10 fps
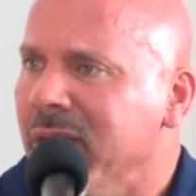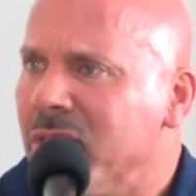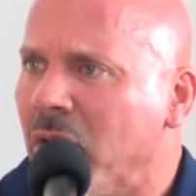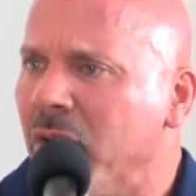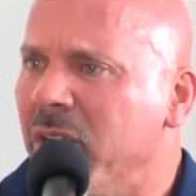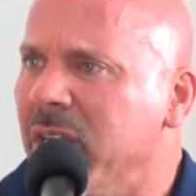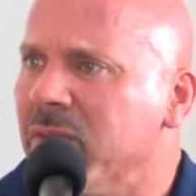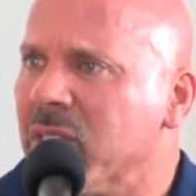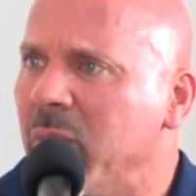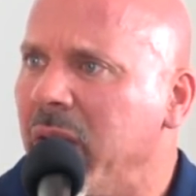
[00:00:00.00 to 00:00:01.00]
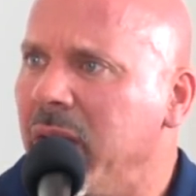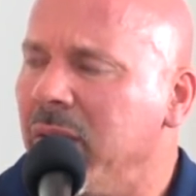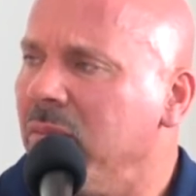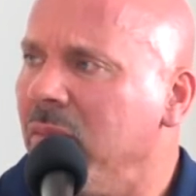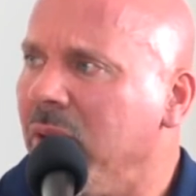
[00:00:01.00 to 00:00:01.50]
It's hard to give somebody
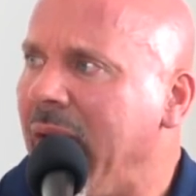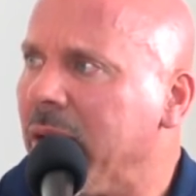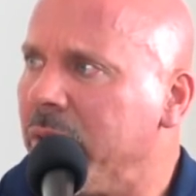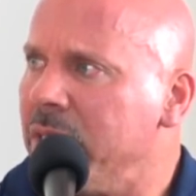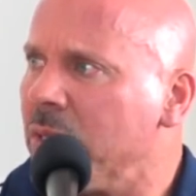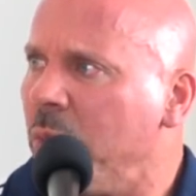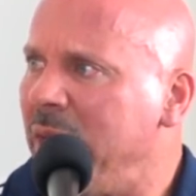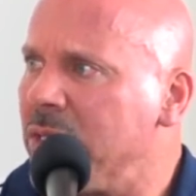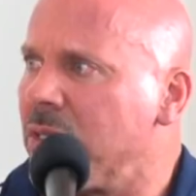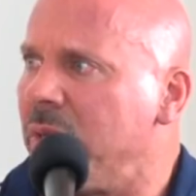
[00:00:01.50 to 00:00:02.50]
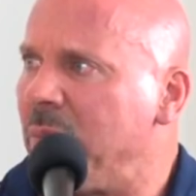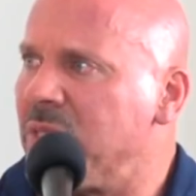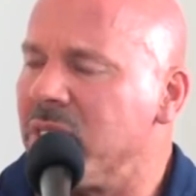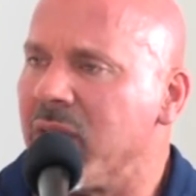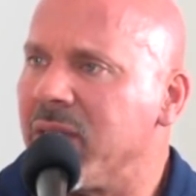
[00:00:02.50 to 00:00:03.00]
calories or weights mm-hmm. or reps
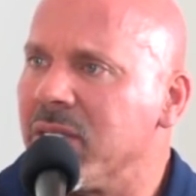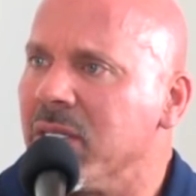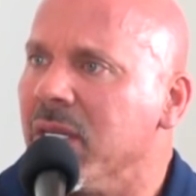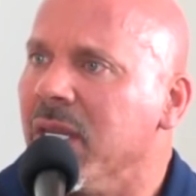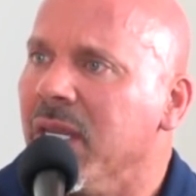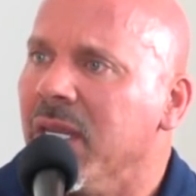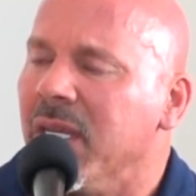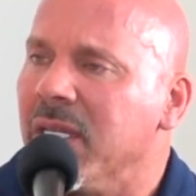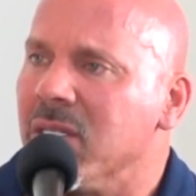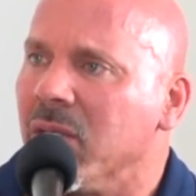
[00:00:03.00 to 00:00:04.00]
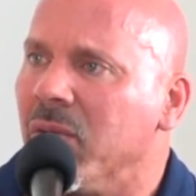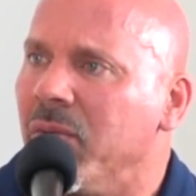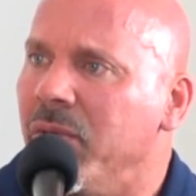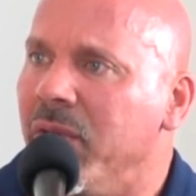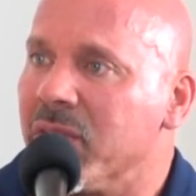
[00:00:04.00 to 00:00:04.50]
and sets until
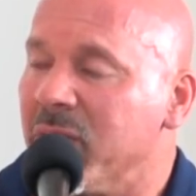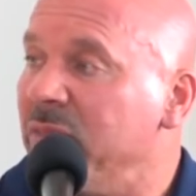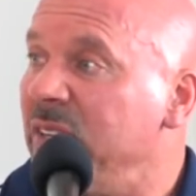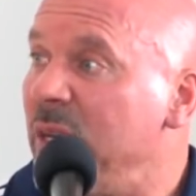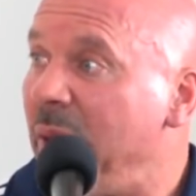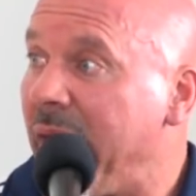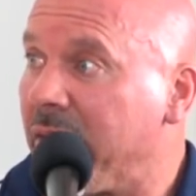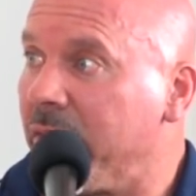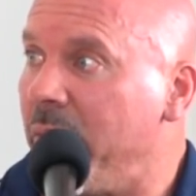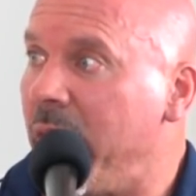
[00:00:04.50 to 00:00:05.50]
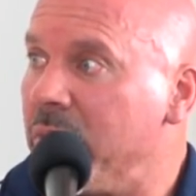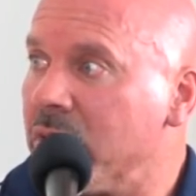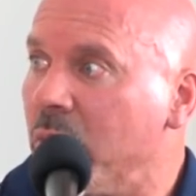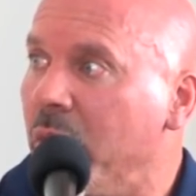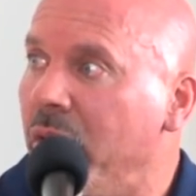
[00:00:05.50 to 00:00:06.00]
you get some feedback from them as
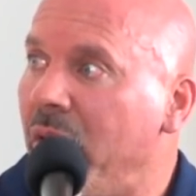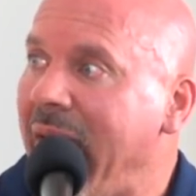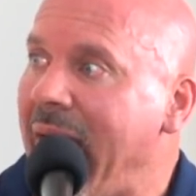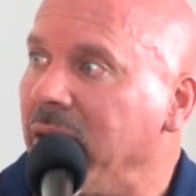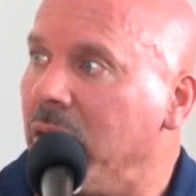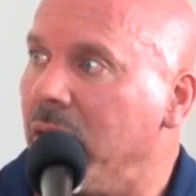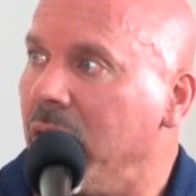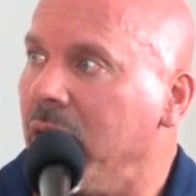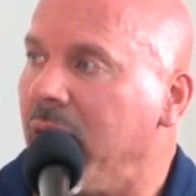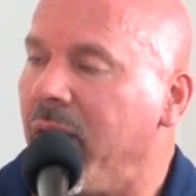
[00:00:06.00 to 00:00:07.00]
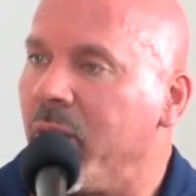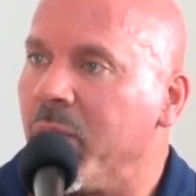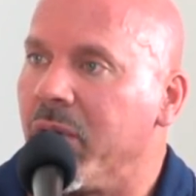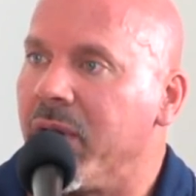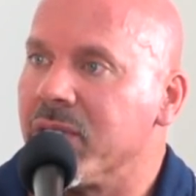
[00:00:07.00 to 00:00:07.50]
to where they're at and how they're
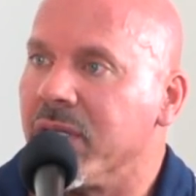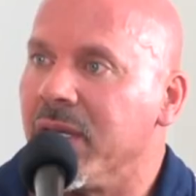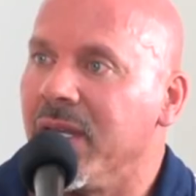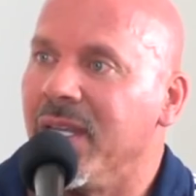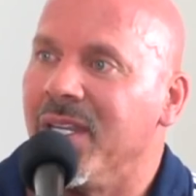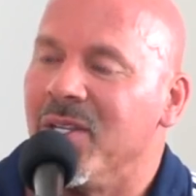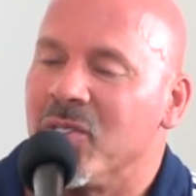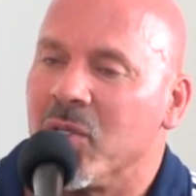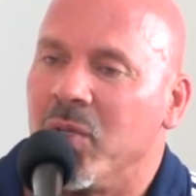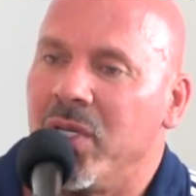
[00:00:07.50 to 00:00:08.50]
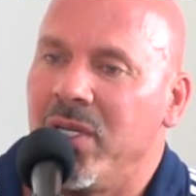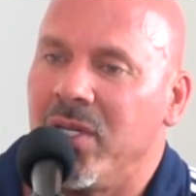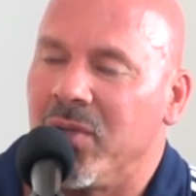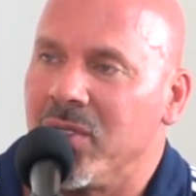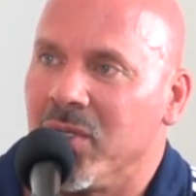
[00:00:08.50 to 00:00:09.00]
progressing. So,
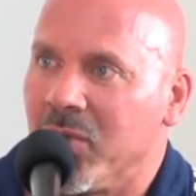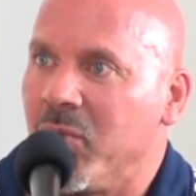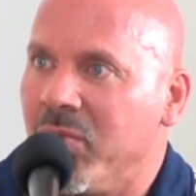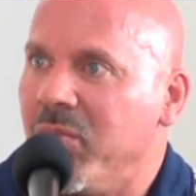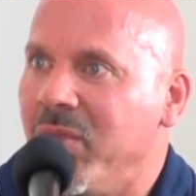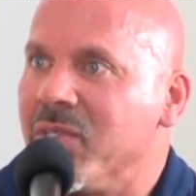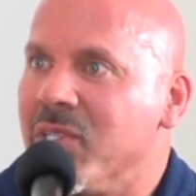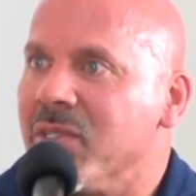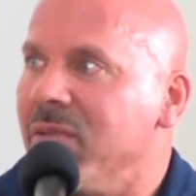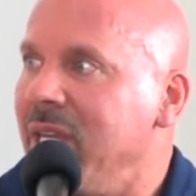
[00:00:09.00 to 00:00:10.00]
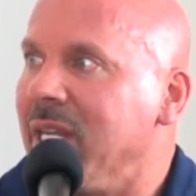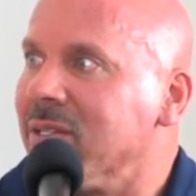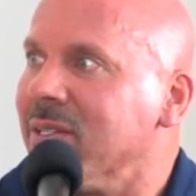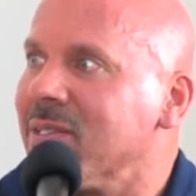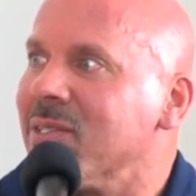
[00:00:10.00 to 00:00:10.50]
this isn't
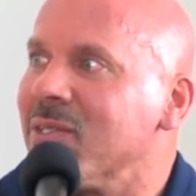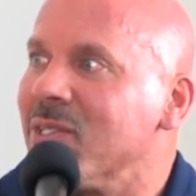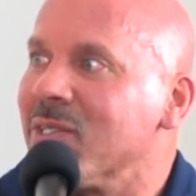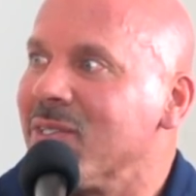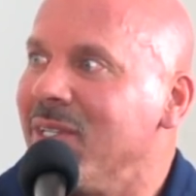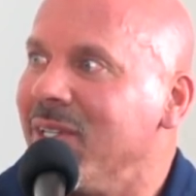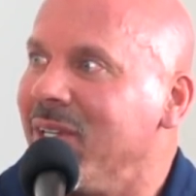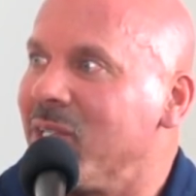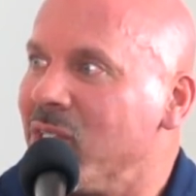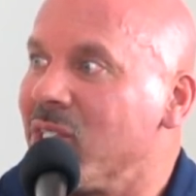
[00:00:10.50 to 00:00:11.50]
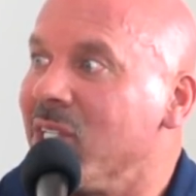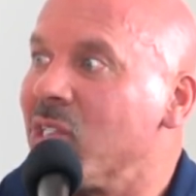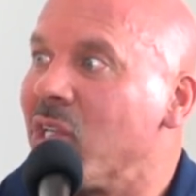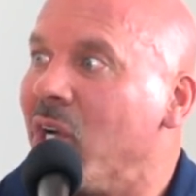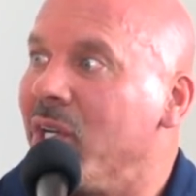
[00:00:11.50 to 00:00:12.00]
it. This is just, let's just get
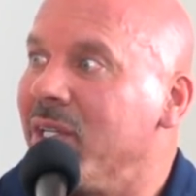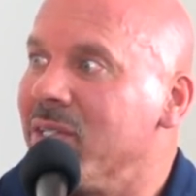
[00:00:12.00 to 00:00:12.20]
started.